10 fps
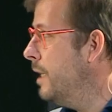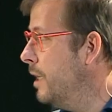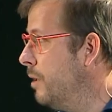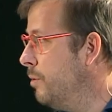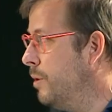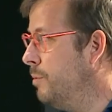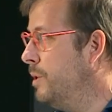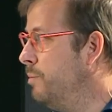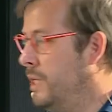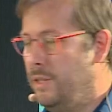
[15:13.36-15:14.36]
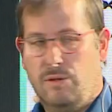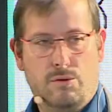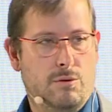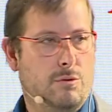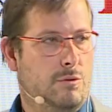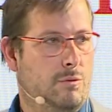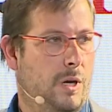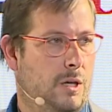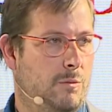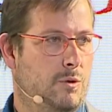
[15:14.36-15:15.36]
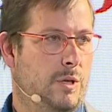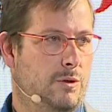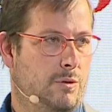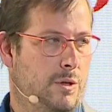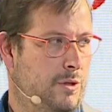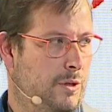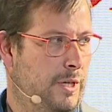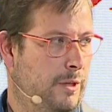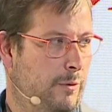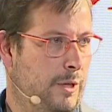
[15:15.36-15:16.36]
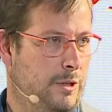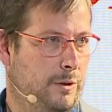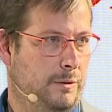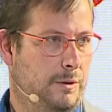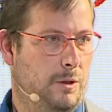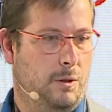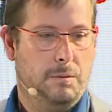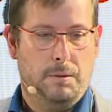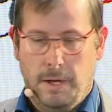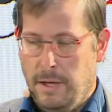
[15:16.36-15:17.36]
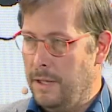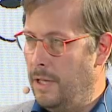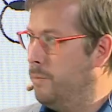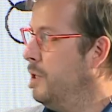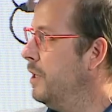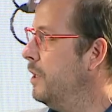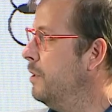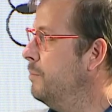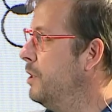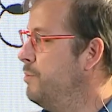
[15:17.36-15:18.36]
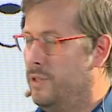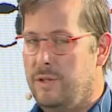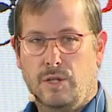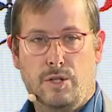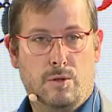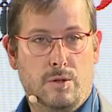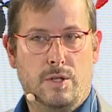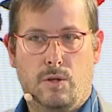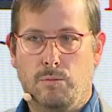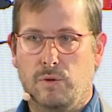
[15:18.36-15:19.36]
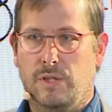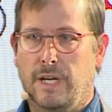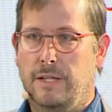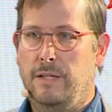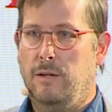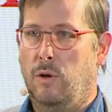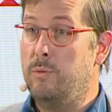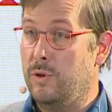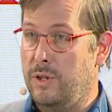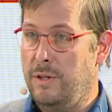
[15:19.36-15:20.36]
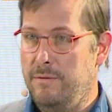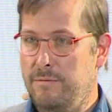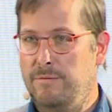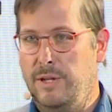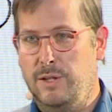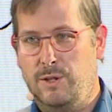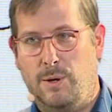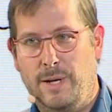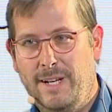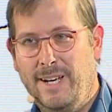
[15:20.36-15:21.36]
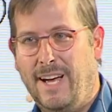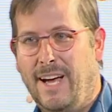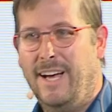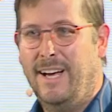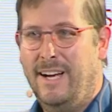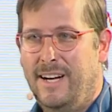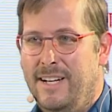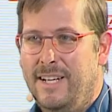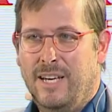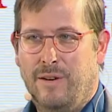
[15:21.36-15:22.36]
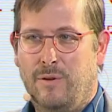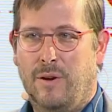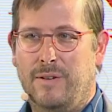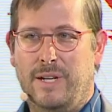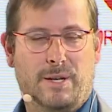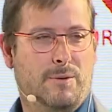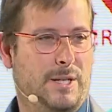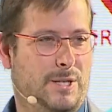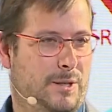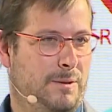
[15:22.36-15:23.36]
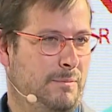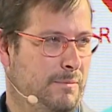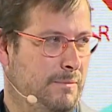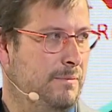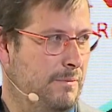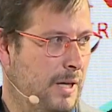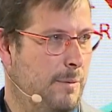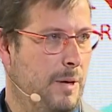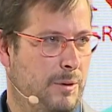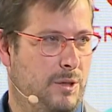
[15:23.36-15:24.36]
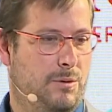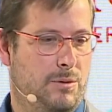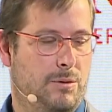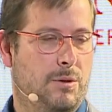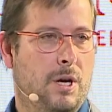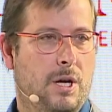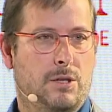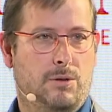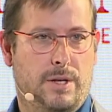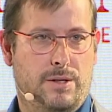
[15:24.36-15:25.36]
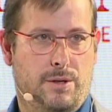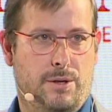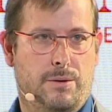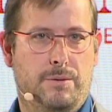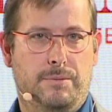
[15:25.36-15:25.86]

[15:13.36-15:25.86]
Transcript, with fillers: uh, we will be pleased to, to welcome you and to answer any questions. So now my, my presentation is almost dead, almost finished, sorry. Uh, if you have any question, I'm happy to, to answer you.